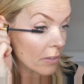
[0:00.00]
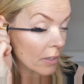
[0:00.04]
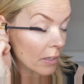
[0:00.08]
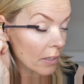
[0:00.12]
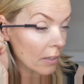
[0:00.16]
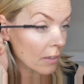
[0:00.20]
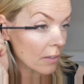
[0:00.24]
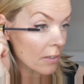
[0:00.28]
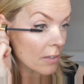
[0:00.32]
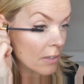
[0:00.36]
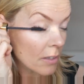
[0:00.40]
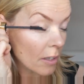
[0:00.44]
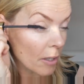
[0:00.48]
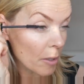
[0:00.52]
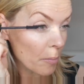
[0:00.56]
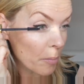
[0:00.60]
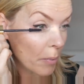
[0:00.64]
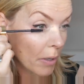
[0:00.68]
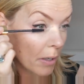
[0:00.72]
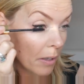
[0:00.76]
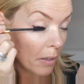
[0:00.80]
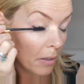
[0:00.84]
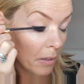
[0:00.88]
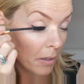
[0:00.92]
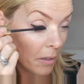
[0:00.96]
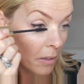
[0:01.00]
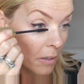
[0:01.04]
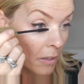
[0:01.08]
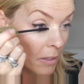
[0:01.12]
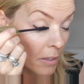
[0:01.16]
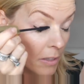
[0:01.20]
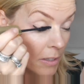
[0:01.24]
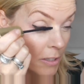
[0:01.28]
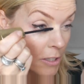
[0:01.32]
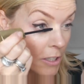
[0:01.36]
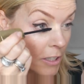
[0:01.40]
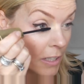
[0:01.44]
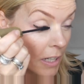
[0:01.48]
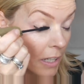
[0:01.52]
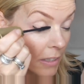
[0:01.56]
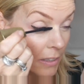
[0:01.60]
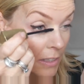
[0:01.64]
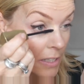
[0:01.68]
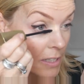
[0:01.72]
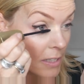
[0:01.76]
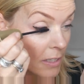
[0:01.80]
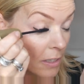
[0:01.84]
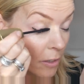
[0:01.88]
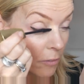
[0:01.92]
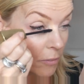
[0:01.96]
really, aren't I? But to get
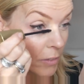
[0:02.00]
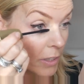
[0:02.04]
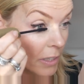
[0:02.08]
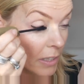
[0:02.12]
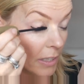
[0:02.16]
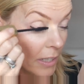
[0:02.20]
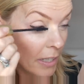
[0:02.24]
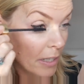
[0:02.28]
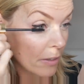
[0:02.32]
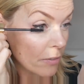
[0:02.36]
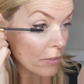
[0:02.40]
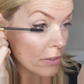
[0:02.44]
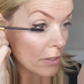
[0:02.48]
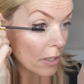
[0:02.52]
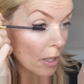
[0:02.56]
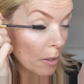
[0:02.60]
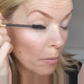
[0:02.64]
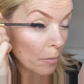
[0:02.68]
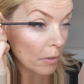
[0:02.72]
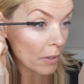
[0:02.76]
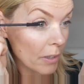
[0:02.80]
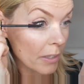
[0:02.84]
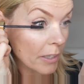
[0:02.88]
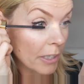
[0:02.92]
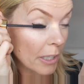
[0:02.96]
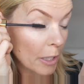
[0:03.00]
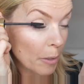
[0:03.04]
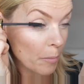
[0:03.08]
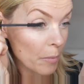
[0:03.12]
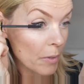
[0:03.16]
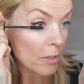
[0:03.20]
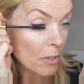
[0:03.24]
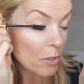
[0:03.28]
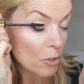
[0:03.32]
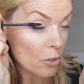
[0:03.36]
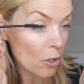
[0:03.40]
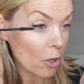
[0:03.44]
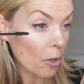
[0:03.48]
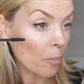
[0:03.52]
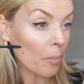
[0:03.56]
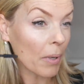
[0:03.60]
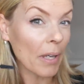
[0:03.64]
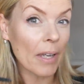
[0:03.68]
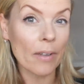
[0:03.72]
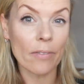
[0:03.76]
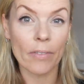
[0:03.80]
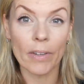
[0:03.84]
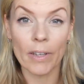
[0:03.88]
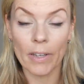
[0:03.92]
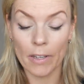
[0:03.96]
this lovely lift, I'm gonna keep this top
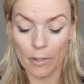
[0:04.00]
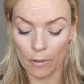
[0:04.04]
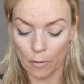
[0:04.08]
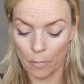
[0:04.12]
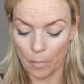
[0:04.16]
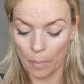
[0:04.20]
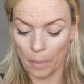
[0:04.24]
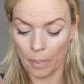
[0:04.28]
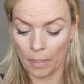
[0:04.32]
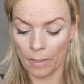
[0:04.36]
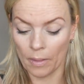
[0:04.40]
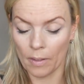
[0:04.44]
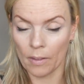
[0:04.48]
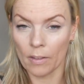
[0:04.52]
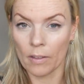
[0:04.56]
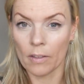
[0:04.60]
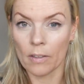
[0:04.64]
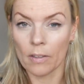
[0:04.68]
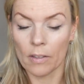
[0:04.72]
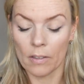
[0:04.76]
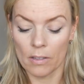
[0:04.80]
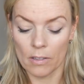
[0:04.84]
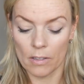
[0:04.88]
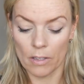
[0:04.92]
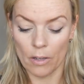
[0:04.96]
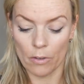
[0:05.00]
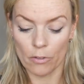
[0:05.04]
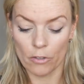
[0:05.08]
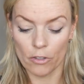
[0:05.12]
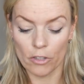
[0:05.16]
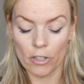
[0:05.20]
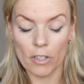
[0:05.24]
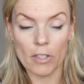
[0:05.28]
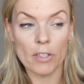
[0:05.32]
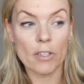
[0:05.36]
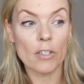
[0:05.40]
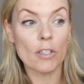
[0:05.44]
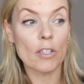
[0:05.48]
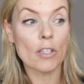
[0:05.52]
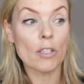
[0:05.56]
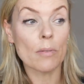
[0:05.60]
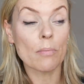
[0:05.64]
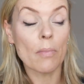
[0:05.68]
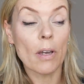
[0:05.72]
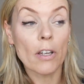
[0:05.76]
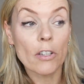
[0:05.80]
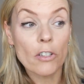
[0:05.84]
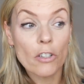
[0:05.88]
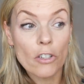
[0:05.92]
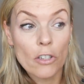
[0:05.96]
heavy. So just
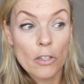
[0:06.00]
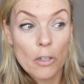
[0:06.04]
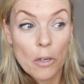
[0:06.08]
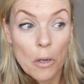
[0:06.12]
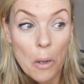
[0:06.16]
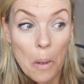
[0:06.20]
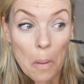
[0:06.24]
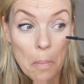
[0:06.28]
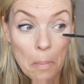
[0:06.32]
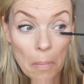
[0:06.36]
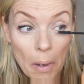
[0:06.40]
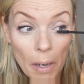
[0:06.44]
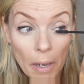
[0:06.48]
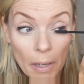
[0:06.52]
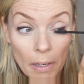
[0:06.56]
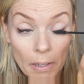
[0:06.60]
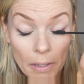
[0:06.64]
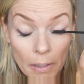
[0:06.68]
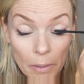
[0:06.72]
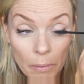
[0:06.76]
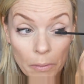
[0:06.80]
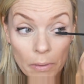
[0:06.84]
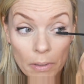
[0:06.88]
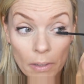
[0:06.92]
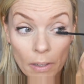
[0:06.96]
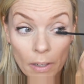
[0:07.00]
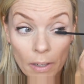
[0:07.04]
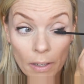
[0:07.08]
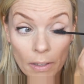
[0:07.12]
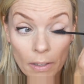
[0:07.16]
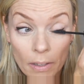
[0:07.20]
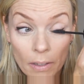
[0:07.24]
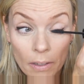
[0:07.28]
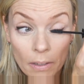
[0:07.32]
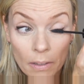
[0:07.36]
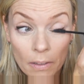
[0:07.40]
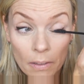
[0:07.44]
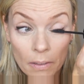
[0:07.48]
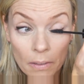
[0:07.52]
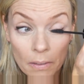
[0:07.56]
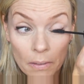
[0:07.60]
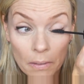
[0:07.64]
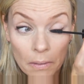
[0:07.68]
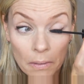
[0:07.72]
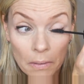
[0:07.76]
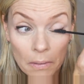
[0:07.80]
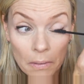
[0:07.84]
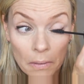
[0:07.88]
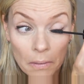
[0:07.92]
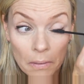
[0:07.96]
smudged my liquid liner
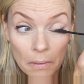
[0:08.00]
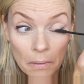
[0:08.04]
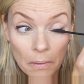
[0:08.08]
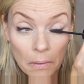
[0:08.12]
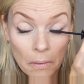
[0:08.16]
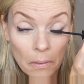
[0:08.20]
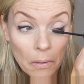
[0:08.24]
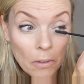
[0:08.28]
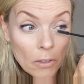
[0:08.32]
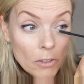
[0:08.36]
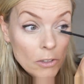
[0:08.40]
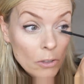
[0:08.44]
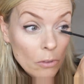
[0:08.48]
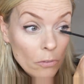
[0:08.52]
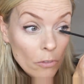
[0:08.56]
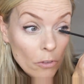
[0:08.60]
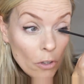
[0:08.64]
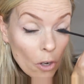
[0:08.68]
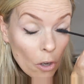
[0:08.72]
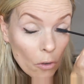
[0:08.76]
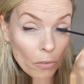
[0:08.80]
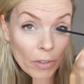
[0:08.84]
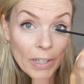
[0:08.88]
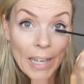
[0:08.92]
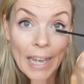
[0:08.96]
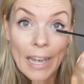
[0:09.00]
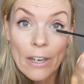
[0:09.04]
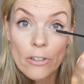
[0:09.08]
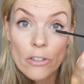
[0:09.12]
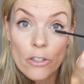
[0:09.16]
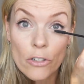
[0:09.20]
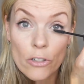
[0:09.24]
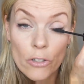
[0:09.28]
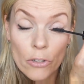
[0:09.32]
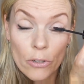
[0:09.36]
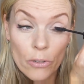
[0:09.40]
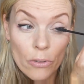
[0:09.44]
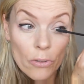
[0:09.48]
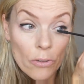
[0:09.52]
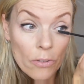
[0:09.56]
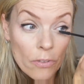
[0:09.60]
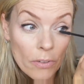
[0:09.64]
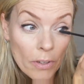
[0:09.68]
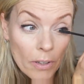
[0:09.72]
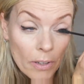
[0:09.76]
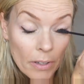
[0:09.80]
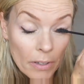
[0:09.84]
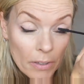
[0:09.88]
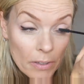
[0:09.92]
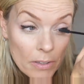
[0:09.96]
sort of on the outer two
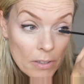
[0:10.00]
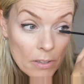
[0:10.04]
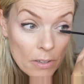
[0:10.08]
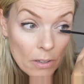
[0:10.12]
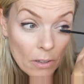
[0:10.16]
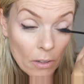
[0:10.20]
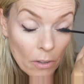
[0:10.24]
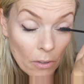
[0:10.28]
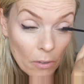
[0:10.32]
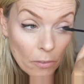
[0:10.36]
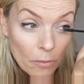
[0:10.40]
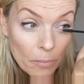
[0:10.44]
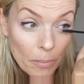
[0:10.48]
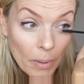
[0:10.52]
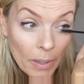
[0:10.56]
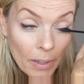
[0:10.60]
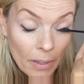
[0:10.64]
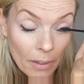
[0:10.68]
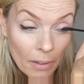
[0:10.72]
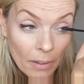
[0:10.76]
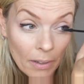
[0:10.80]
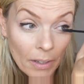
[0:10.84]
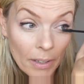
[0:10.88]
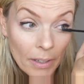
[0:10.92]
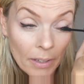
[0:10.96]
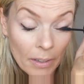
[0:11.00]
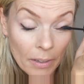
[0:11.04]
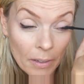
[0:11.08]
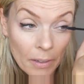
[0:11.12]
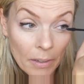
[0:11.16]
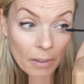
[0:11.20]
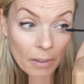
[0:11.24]
thirds of my eye